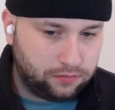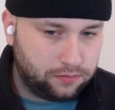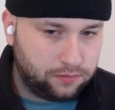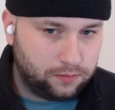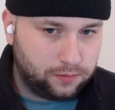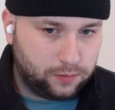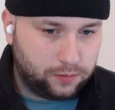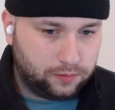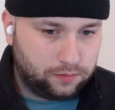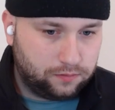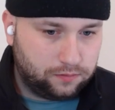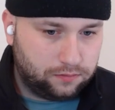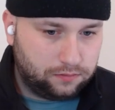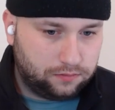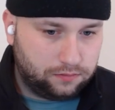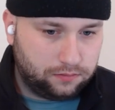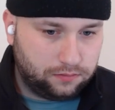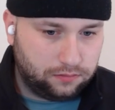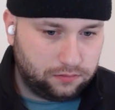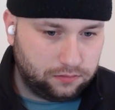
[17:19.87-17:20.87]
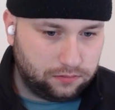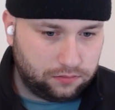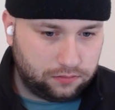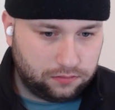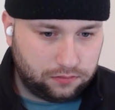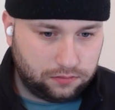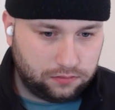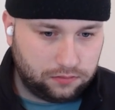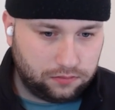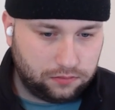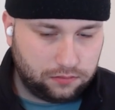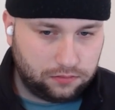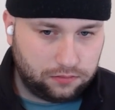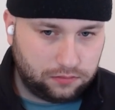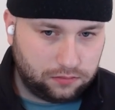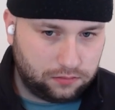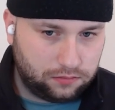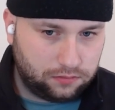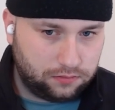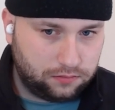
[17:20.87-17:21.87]

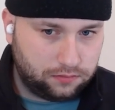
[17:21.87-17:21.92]
No words are spoken by the person on screen.